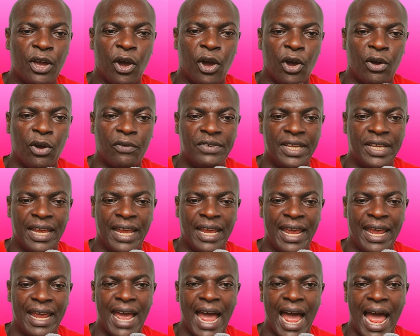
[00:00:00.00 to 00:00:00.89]
of the
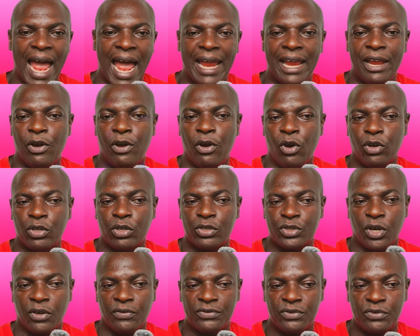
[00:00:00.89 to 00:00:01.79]
AI or
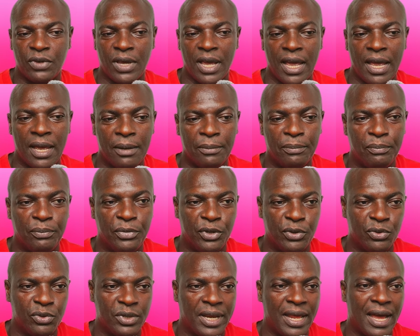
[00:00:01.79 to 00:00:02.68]
software
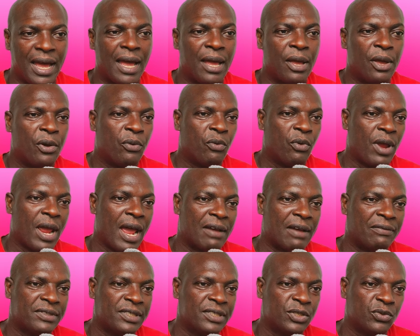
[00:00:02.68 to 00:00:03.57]
builder. We
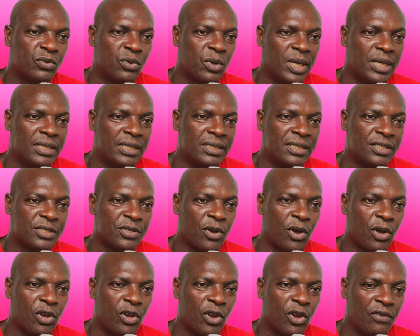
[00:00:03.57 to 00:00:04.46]
have this one. It is
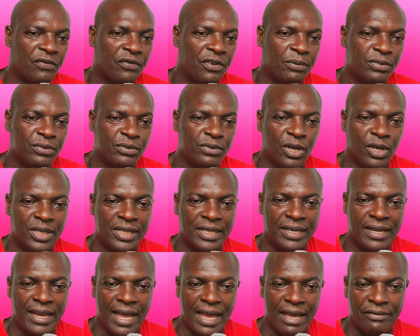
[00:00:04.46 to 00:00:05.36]
called
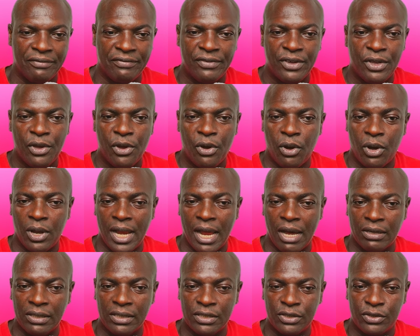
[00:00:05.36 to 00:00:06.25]
Lovable.dev. All
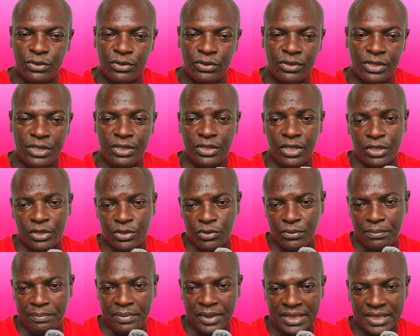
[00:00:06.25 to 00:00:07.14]
I need to do is just
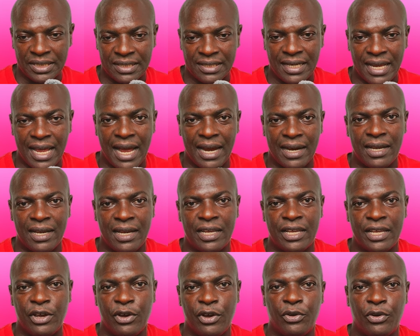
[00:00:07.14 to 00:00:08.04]
to paste here and
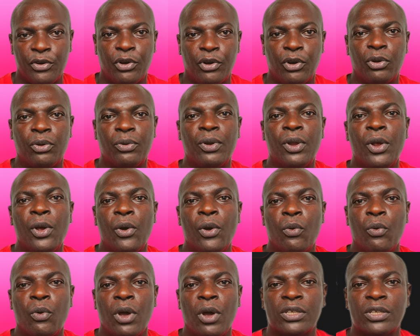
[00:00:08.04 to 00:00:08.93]
click here on run.
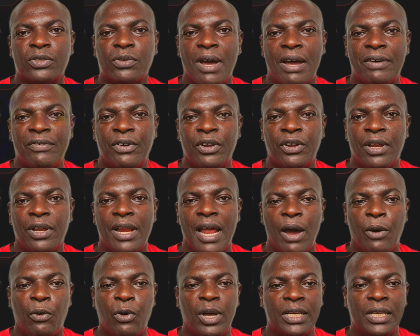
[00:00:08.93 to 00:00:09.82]
We have
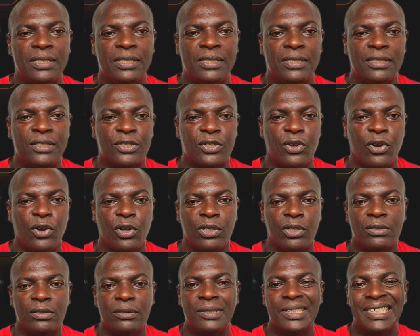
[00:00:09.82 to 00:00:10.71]
another one. It is
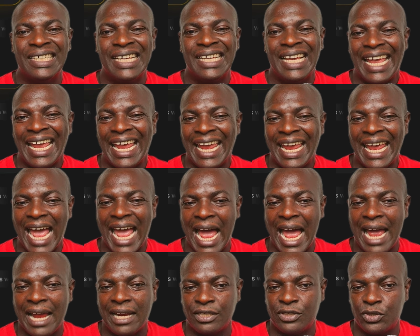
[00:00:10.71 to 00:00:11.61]
called
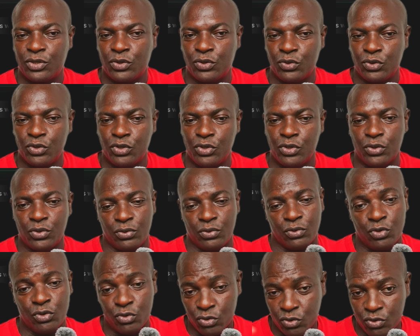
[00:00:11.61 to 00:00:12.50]
AI Studio,
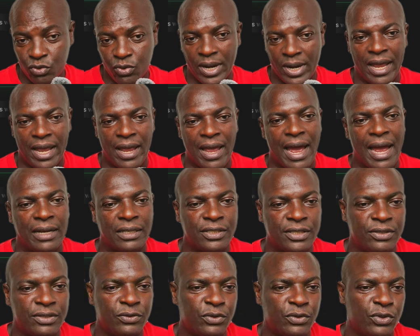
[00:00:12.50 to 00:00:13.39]
Google AI
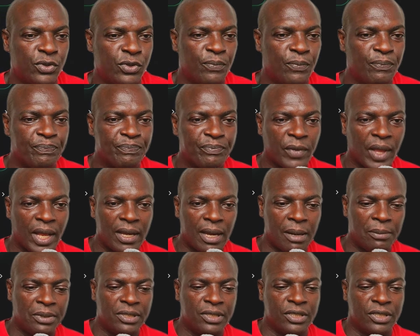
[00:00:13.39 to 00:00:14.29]
Studio.
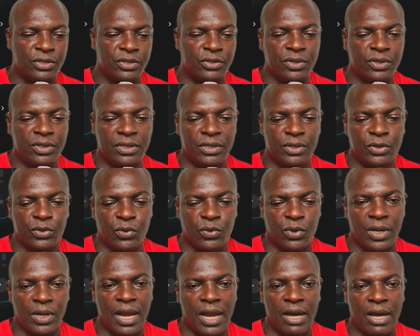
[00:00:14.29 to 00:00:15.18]
Let me just use this
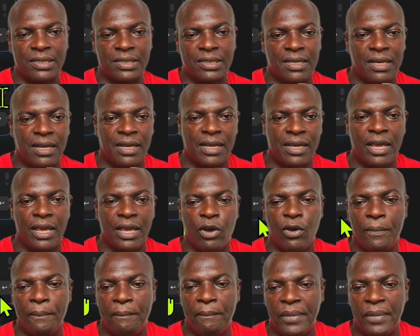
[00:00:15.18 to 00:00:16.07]
one. I'll just click here
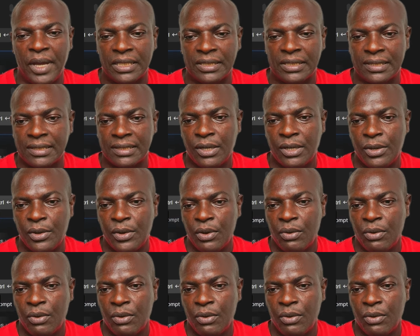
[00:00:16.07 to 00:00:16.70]
on paste.